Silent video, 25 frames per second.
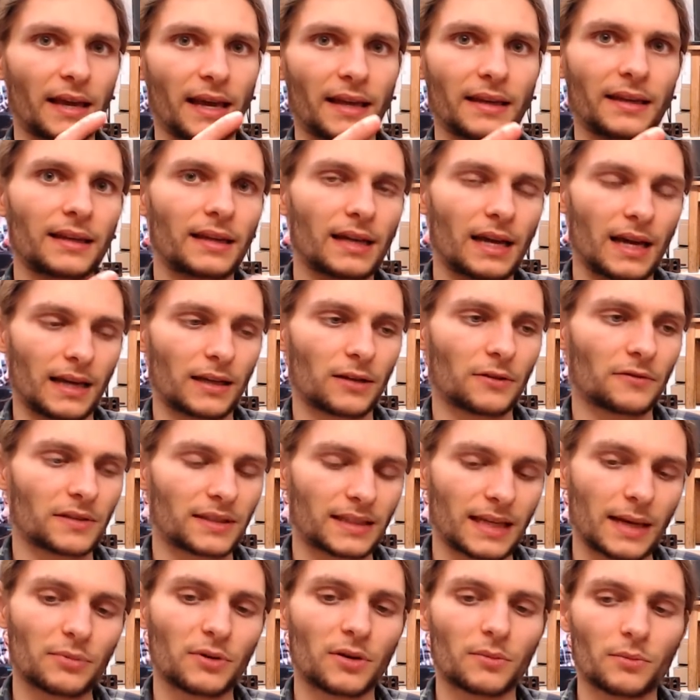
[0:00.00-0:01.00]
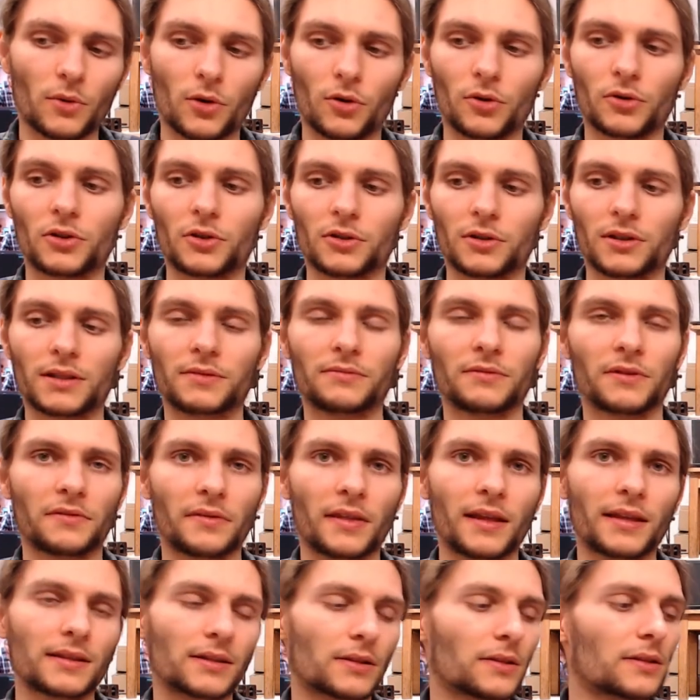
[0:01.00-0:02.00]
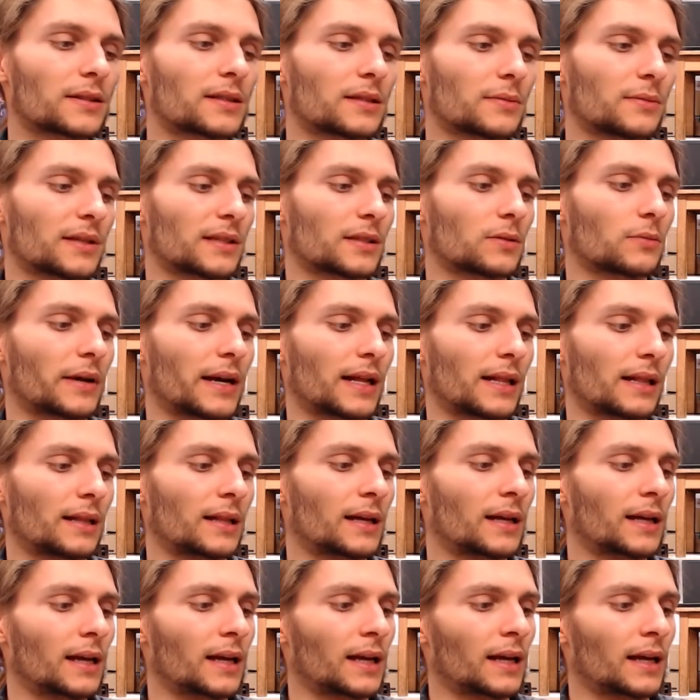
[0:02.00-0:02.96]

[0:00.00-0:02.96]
any kind of stepper motors with that system as well.